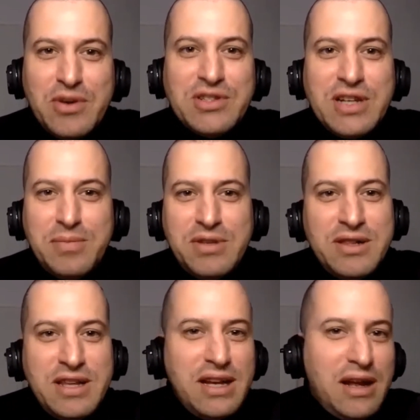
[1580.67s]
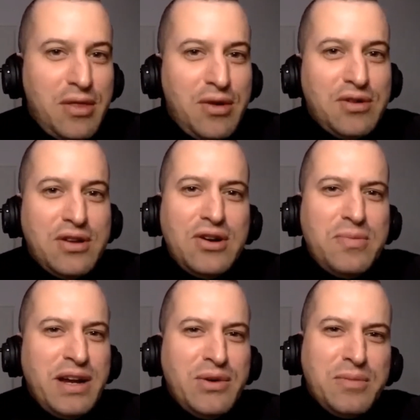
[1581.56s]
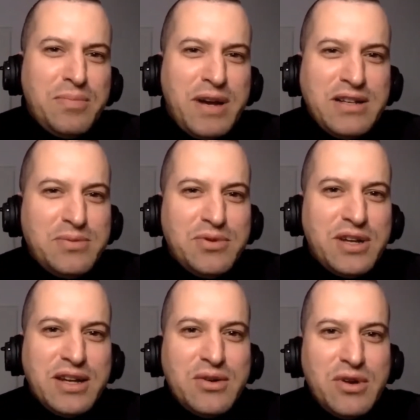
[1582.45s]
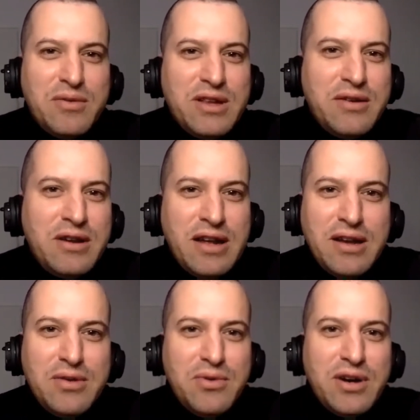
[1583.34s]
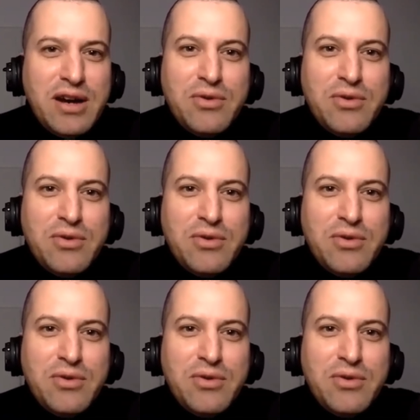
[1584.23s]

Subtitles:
Because up to then, I thought, oh, my Greek passport, I can travel anywhere.